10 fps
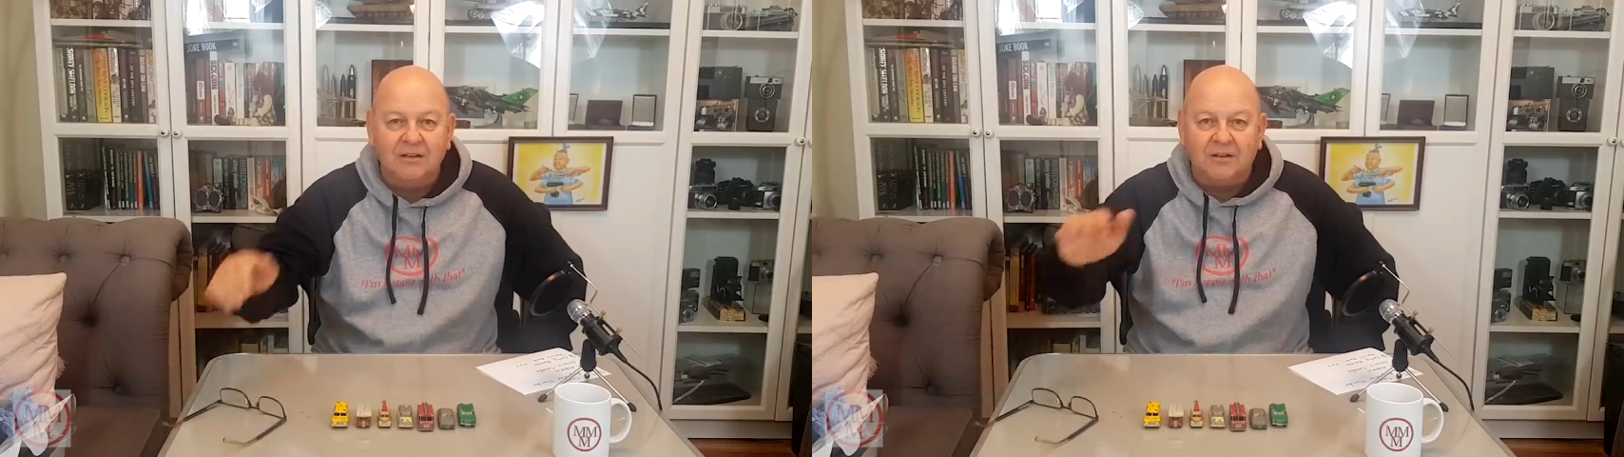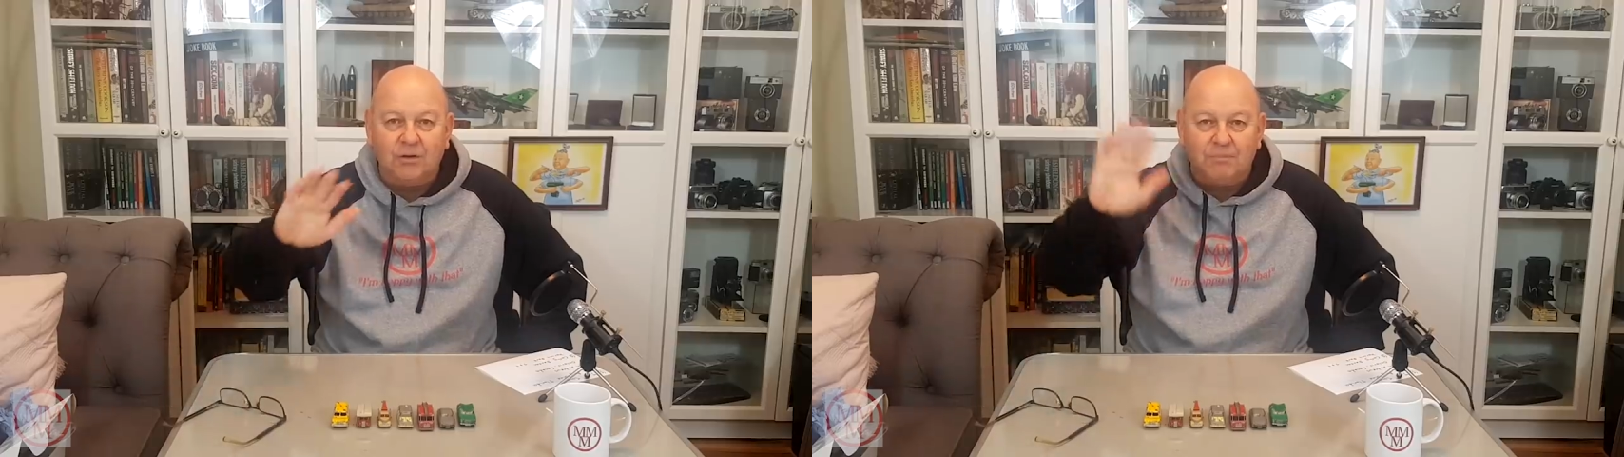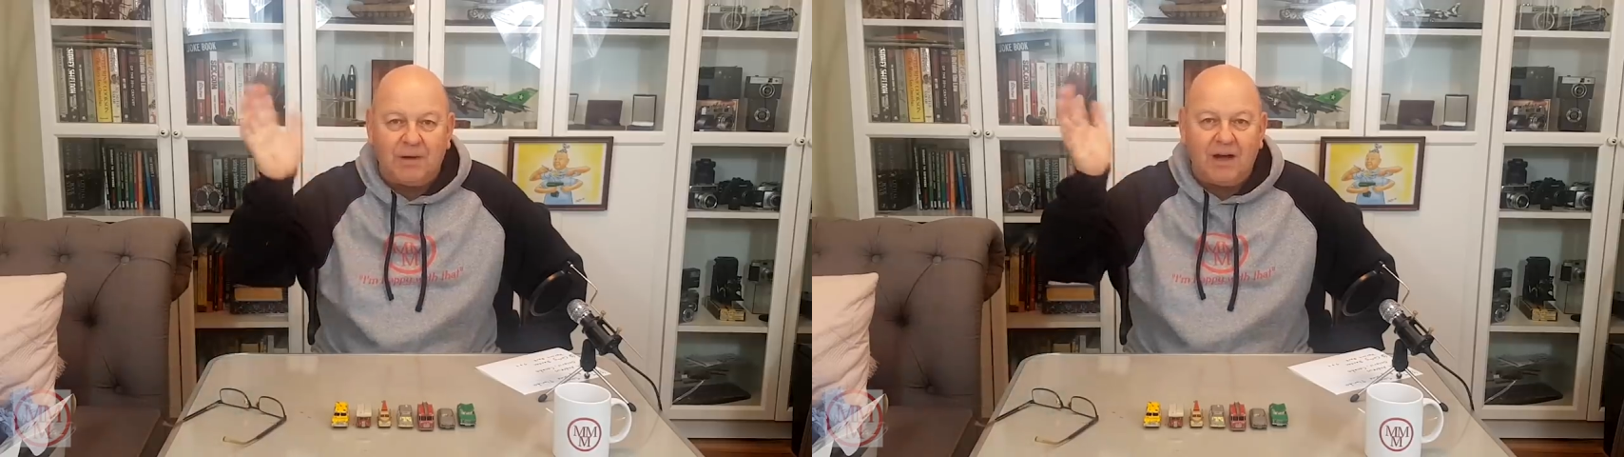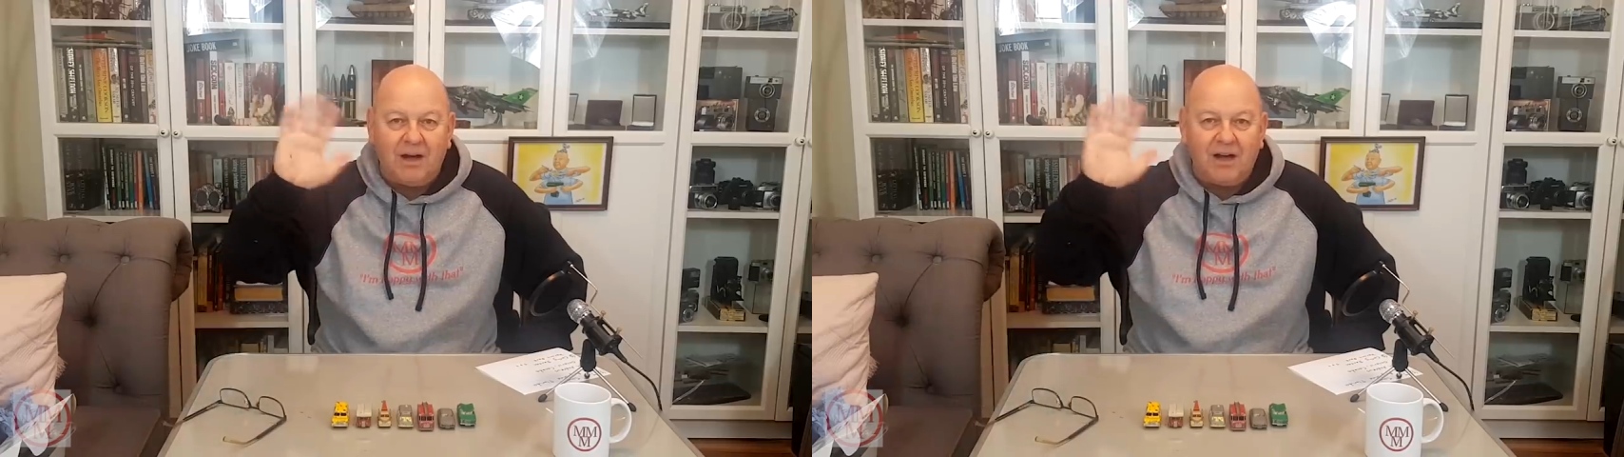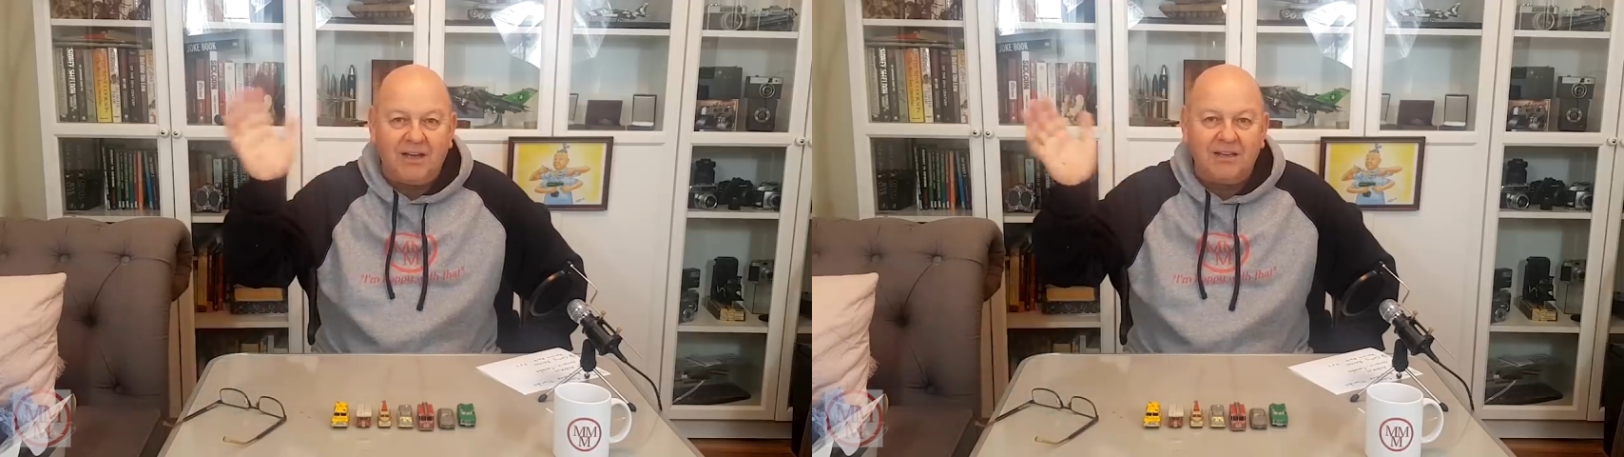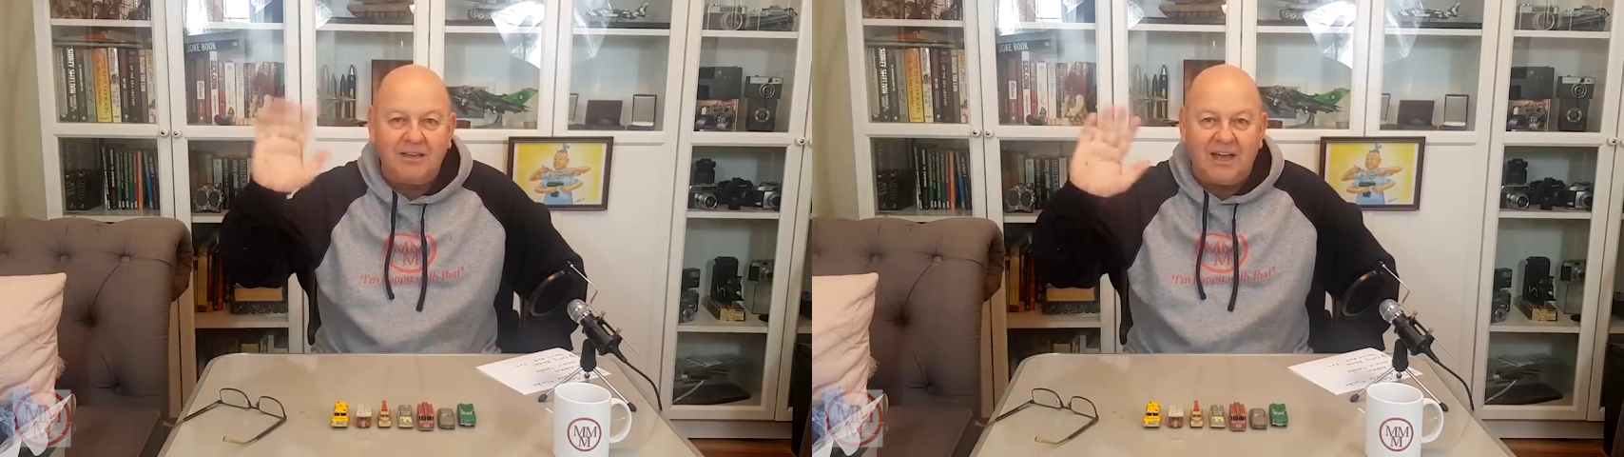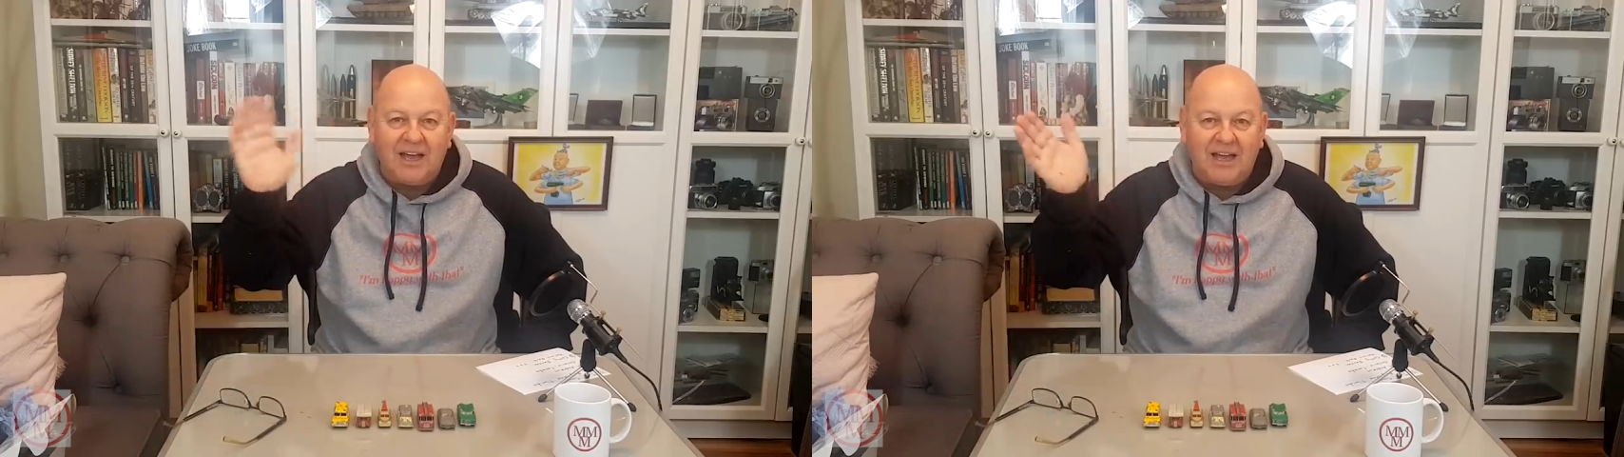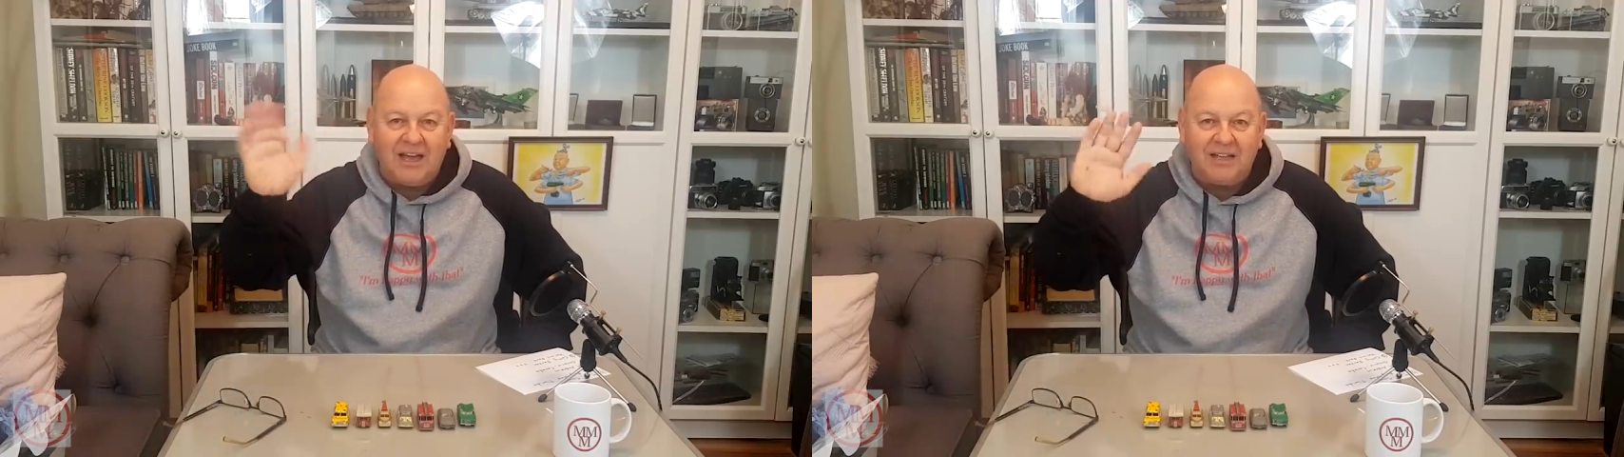goodbye
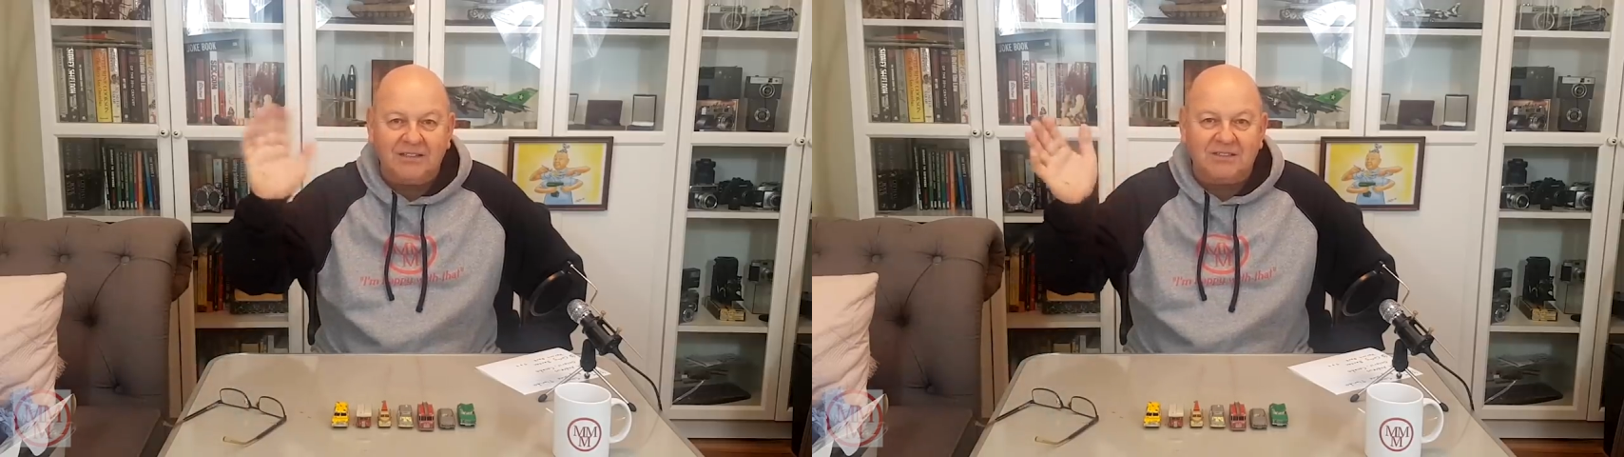and